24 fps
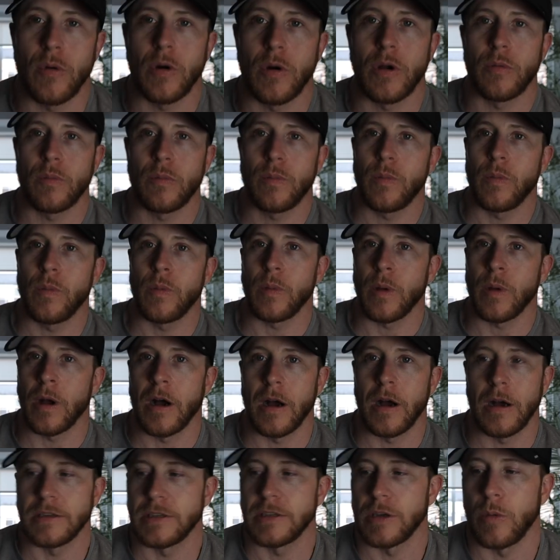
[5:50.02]
one.
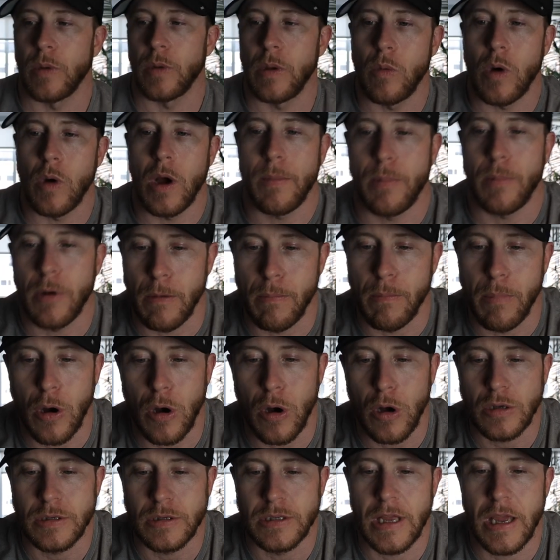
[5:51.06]
So we wipe her
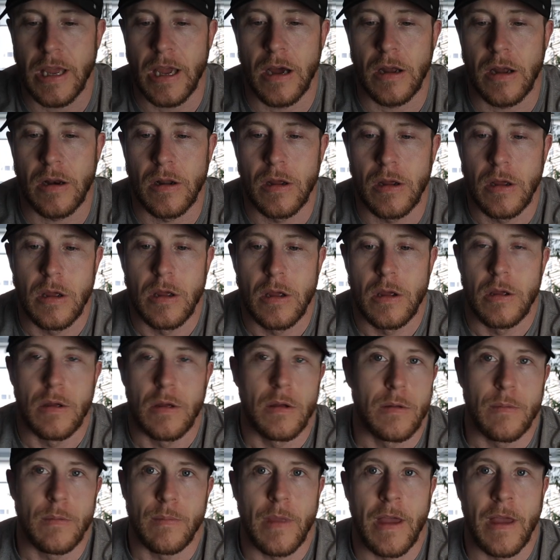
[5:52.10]
paws down
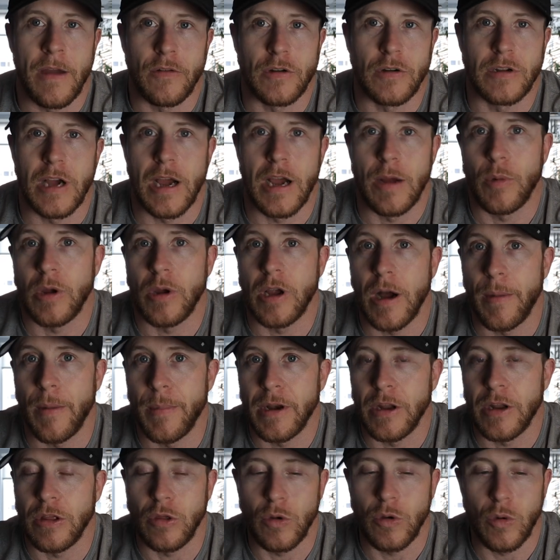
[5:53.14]
every time we come
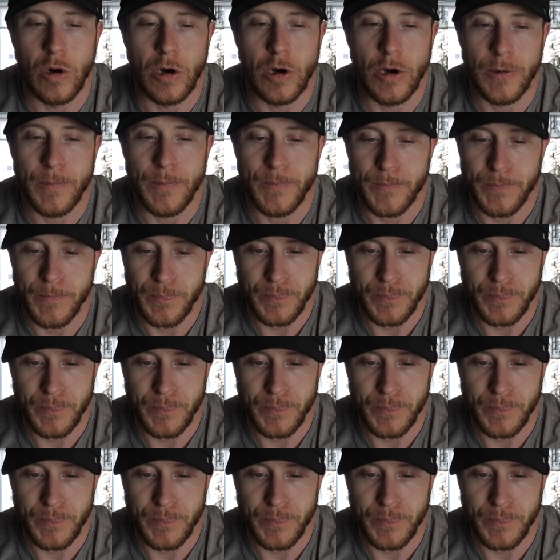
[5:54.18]
in the door.